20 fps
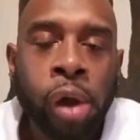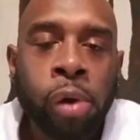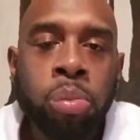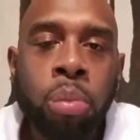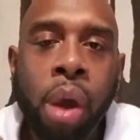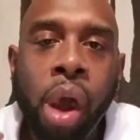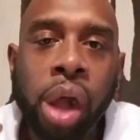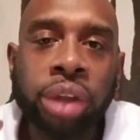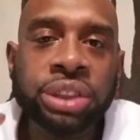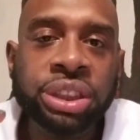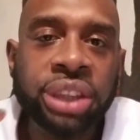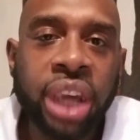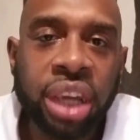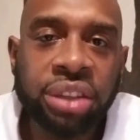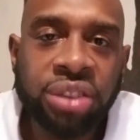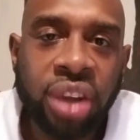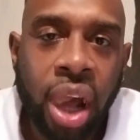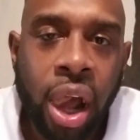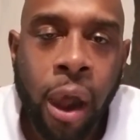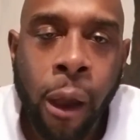Because at that
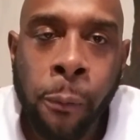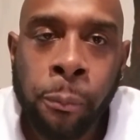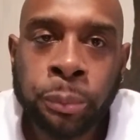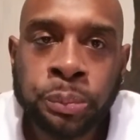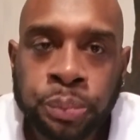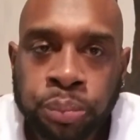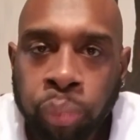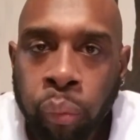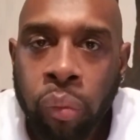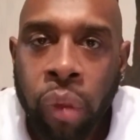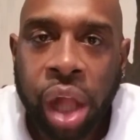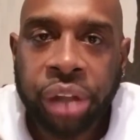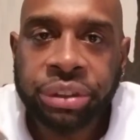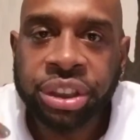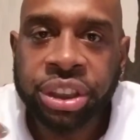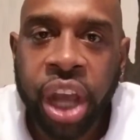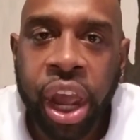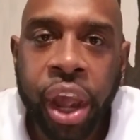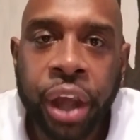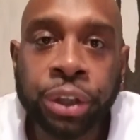time,
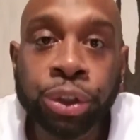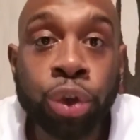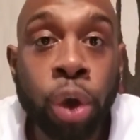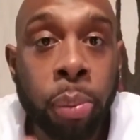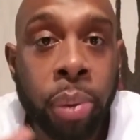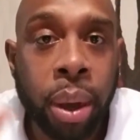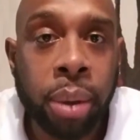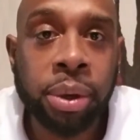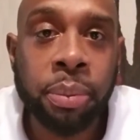then you'll be able